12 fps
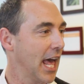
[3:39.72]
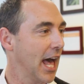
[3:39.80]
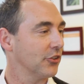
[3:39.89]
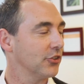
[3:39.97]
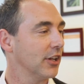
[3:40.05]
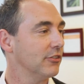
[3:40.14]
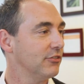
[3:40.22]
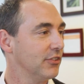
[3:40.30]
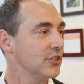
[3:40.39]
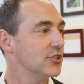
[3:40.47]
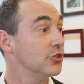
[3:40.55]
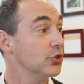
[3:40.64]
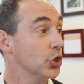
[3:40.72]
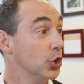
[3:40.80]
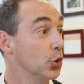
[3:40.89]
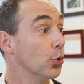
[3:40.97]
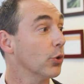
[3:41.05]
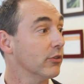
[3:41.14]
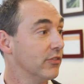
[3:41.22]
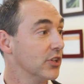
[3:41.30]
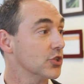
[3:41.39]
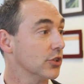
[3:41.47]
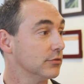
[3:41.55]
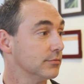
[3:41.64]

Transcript: asset fits into your vision?